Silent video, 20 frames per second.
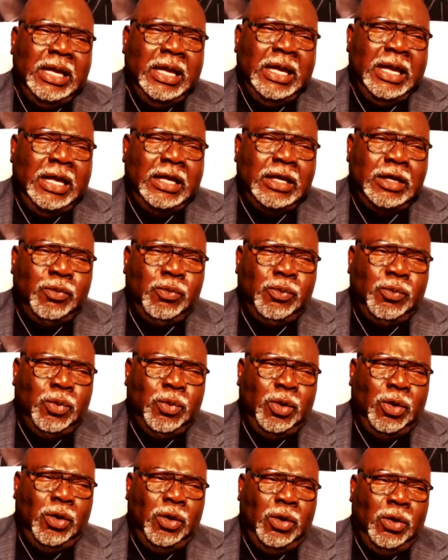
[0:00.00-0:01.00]
in a
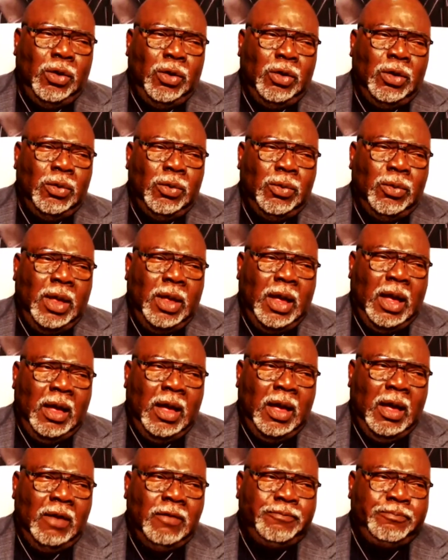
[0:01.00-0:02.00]
world
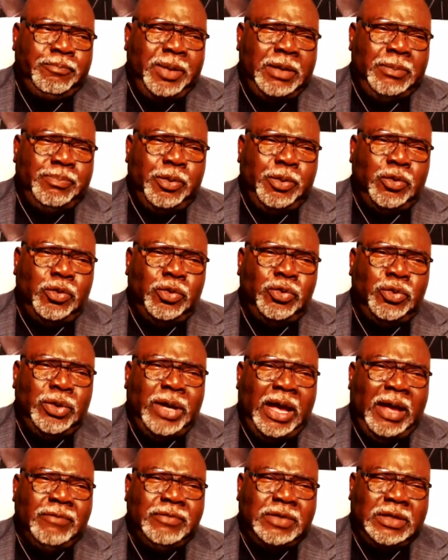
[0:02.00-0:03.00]
of people who
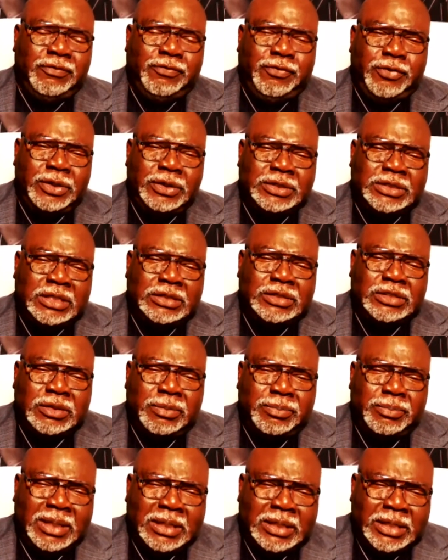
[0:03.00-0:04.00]
have different
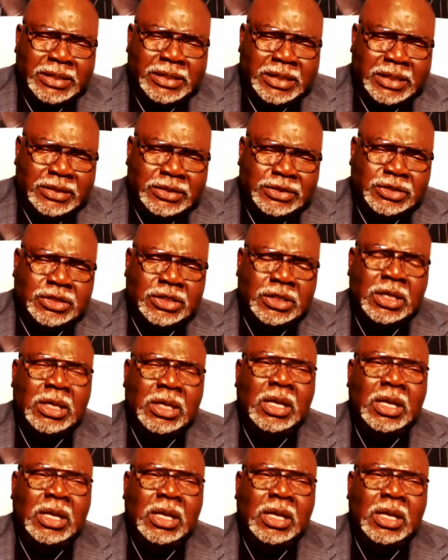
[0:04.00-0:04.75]
sensibilities